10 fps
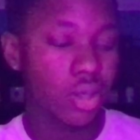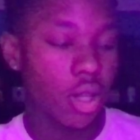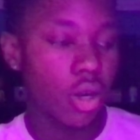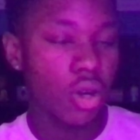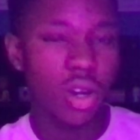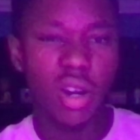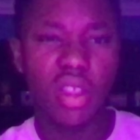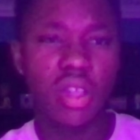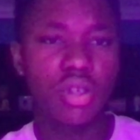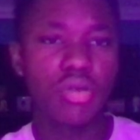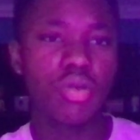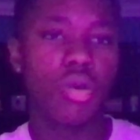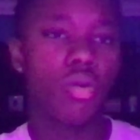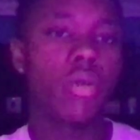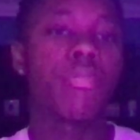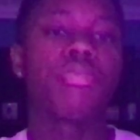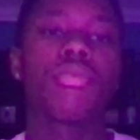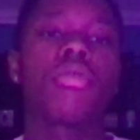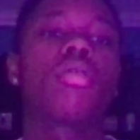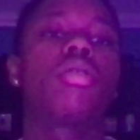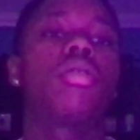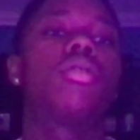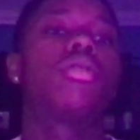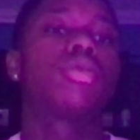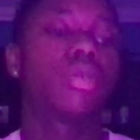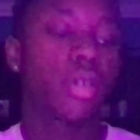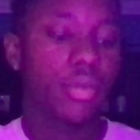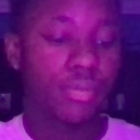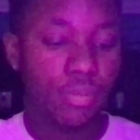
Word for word: that are gonna lead you nowhere so yeah